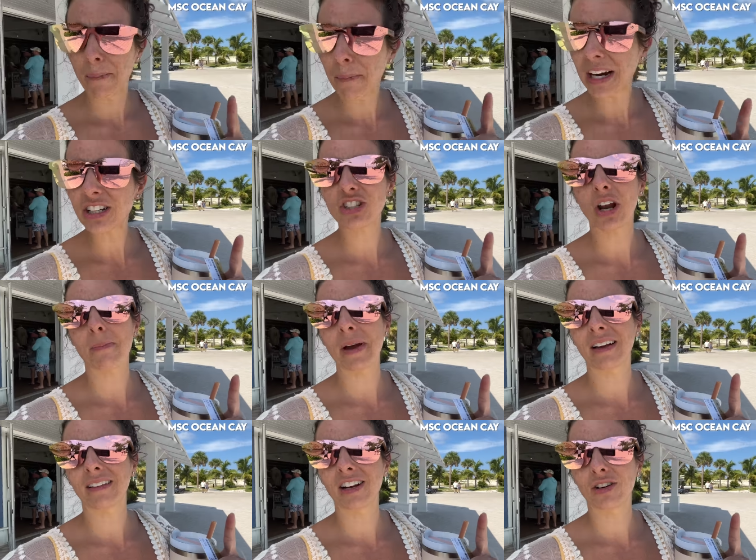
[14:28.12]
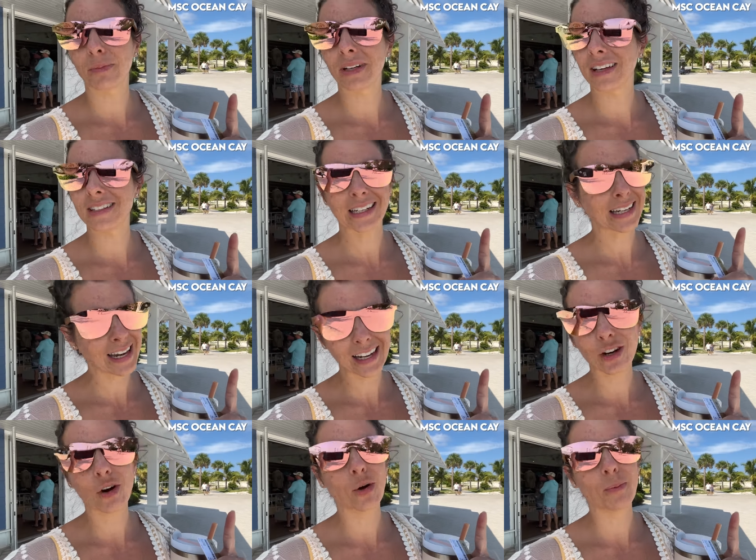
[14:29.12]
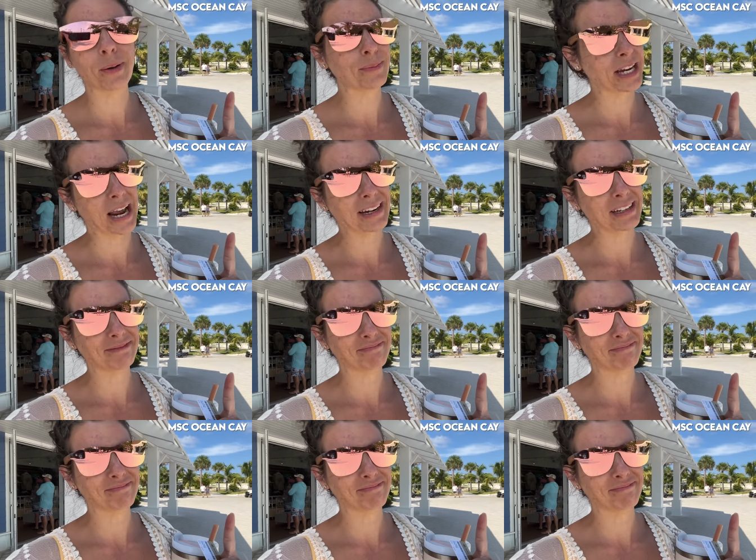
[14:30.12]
might stop back later because I can't go home empty-handed.